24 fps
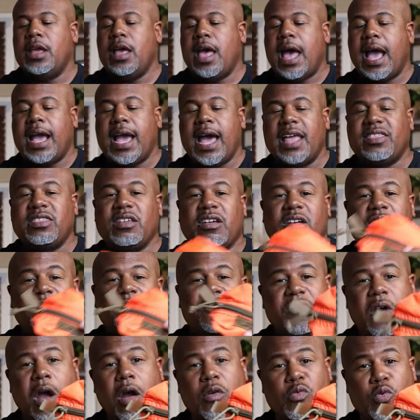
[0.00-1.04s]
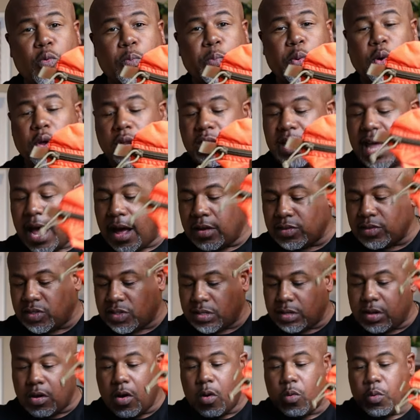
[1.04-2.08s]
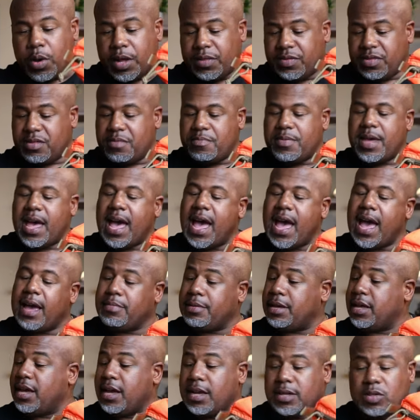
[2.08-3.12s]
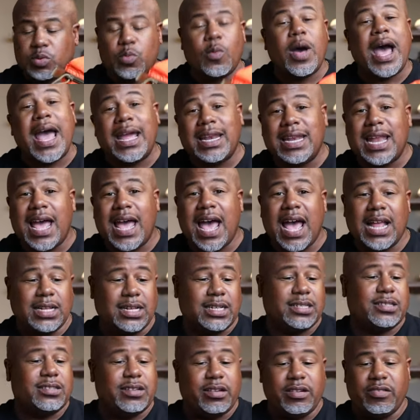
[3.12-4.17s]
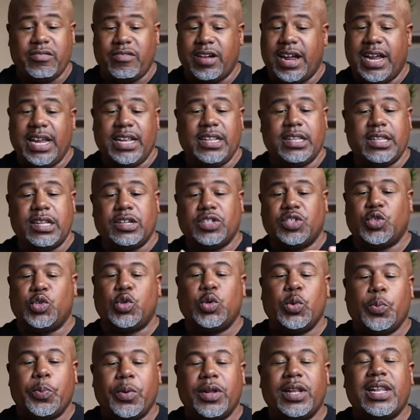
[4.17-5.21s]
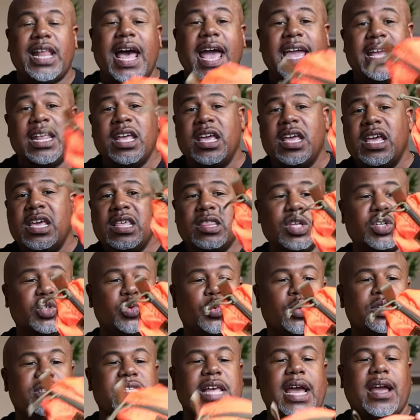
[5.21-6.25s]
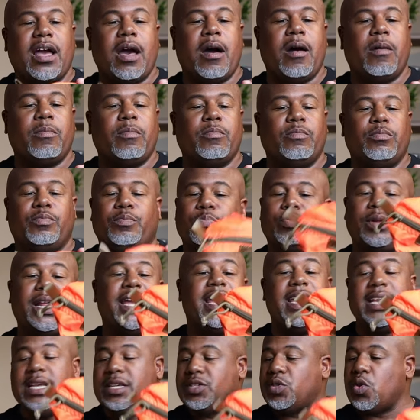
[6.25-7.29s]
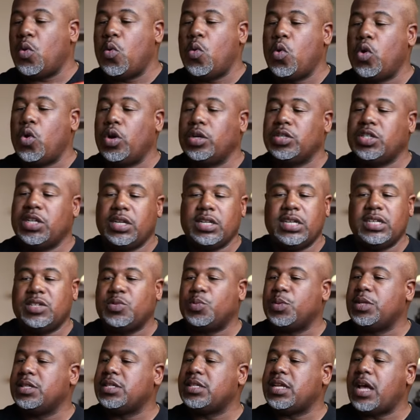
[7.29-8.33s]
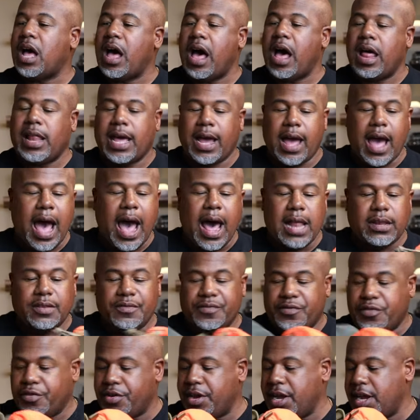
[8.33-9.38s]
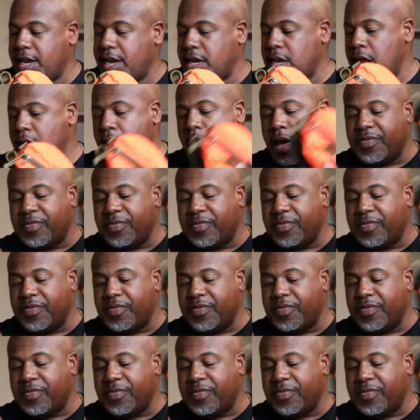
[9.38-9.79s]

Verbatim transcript: I got the Kifaru pullouts to go with the bag because why not? Because they're great. They're super light. This one's like a blaze orange and this one's like an olive green.